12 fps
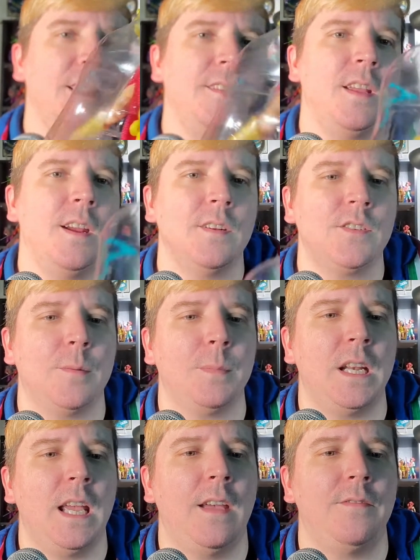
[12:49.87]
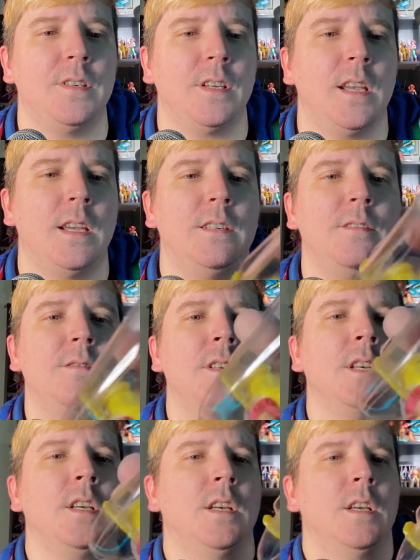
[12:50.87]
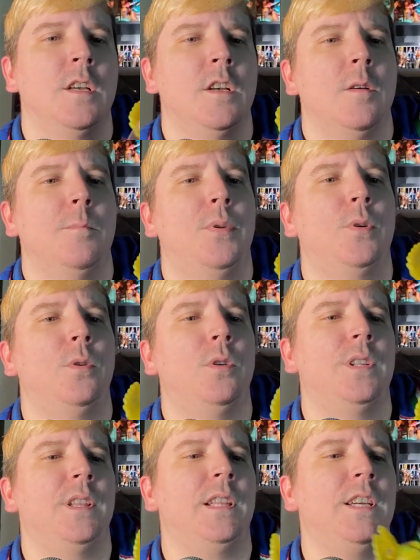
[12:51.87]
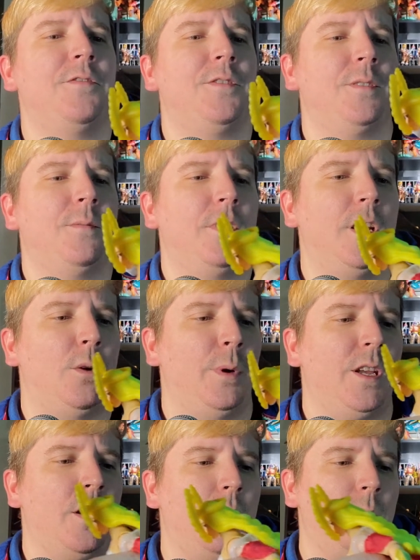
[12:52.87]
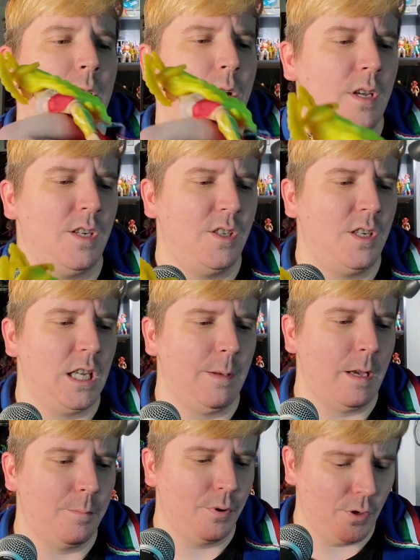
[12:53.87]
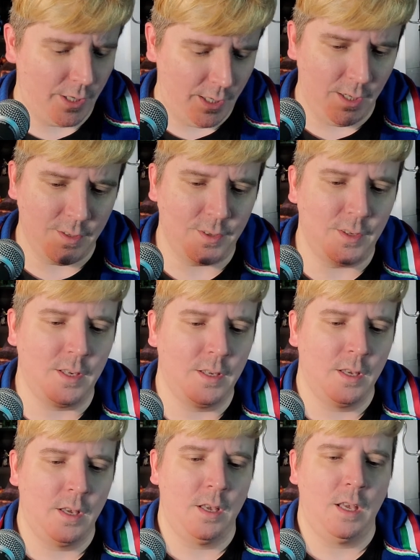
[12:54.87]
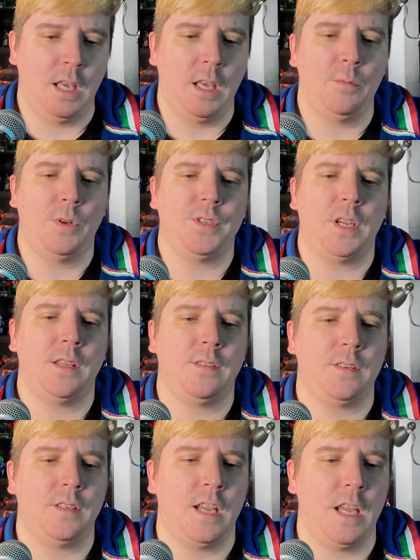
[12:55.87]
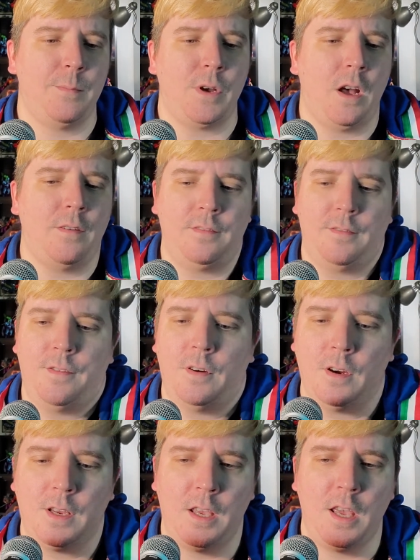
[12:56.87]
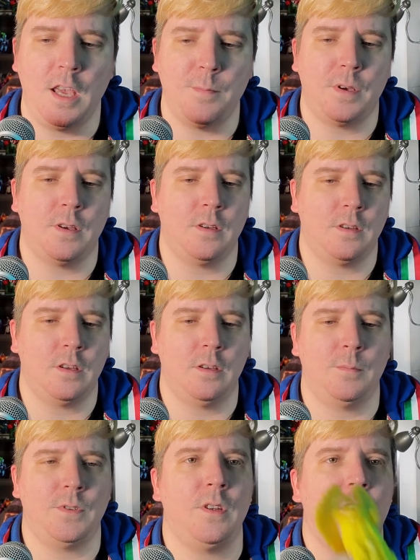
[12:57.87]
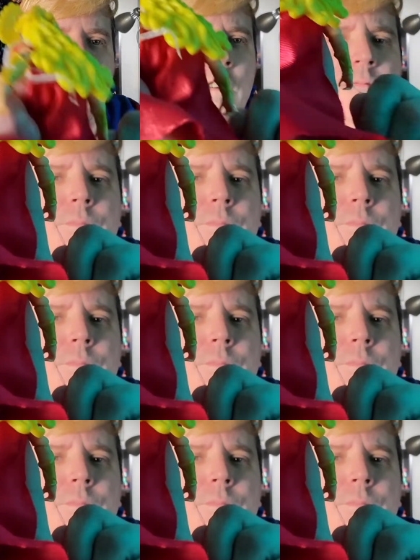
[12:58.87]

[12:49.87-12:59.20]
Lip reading: in there, so I'm going to have to kind of pull and lift. There we go. Okay, she came out pretty easily. And we'll take the tape off of her cape. Comes off